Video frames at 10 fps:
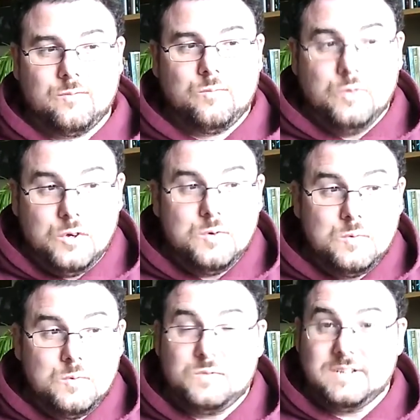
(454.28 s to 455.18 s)

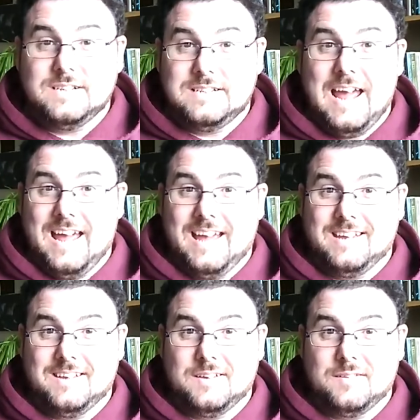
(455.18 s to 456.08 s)
You
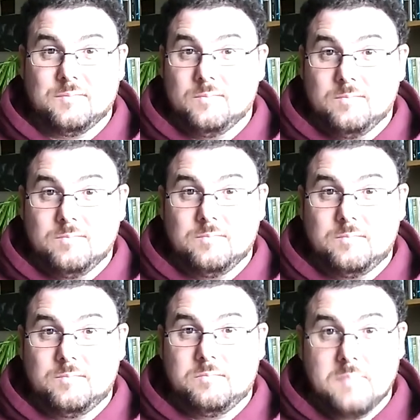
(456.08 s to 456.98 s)
today
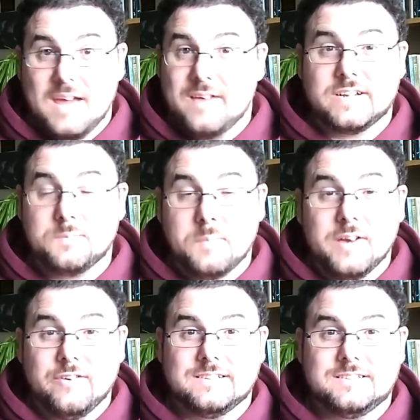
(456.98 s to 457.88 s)
may have
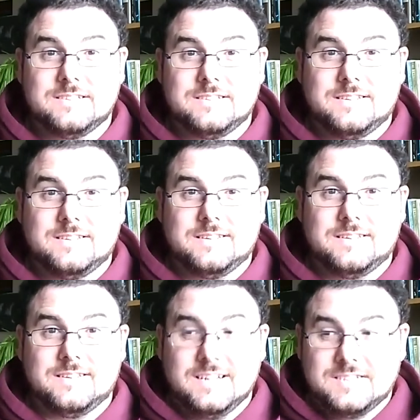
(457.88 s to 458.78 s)
experienced
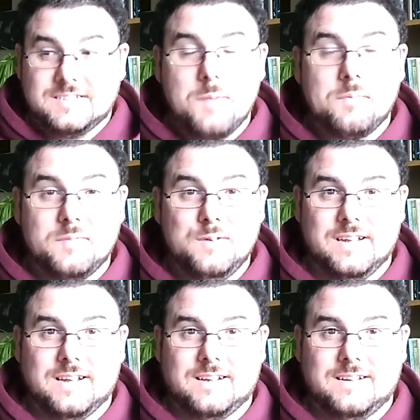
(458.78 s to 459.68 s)
this type of
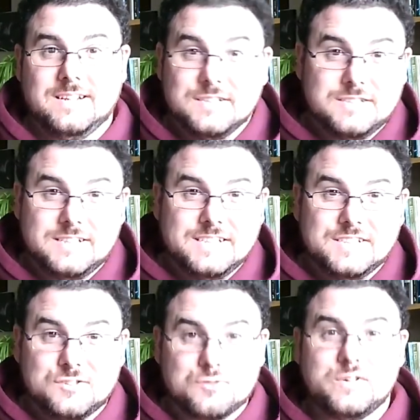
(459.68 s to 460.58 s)
music. These
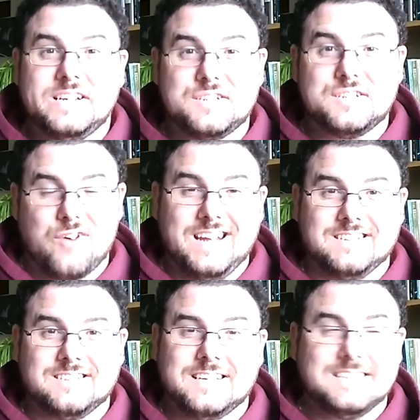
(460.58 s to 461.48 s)
three
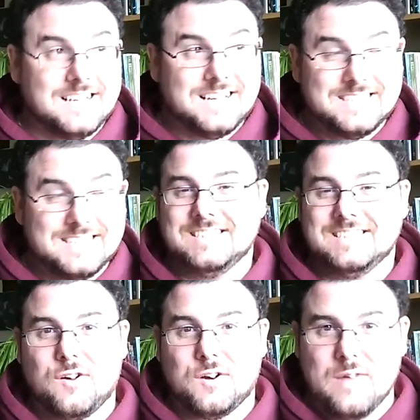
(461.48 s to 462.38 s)
strains, they still exist
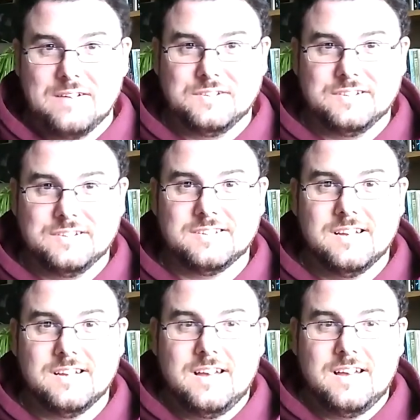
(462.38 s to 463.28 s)
all around us.
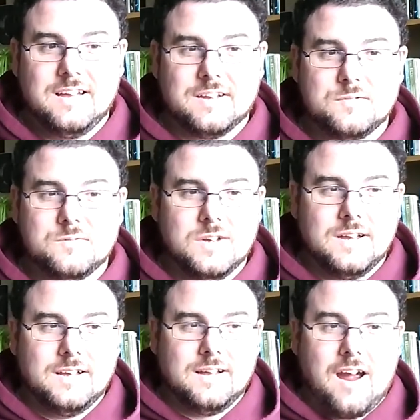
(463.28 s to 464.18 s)
You know,
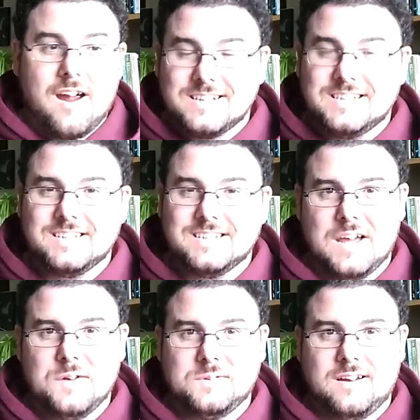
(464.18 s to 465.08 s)
artists
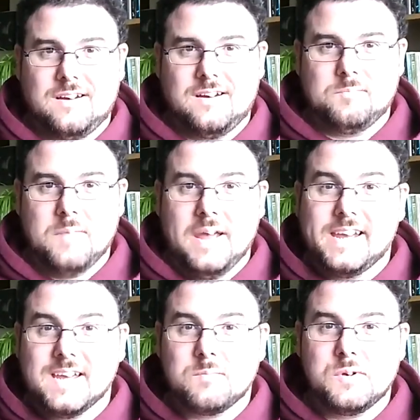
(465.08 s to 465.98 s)
out there
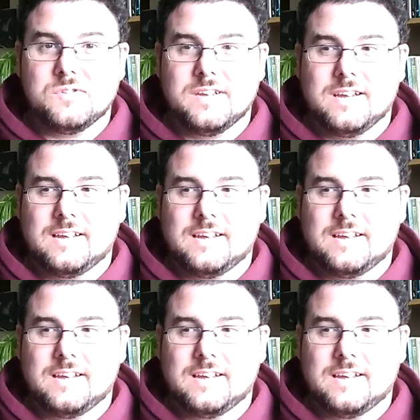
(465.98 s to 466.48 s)
making music